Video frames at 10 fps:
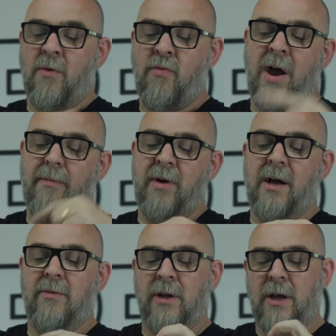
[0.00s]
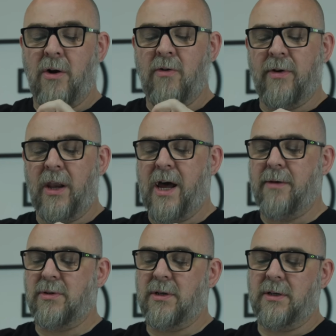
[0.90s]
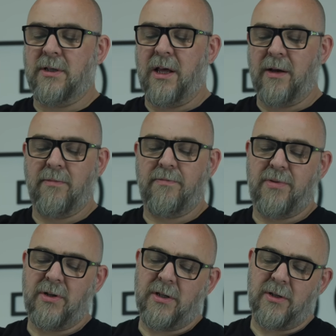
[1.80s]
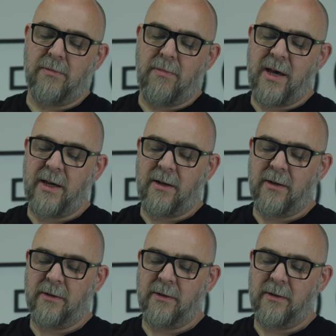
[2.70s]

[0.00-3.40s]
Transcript: wrapped round and it overlaps. It's like precision made.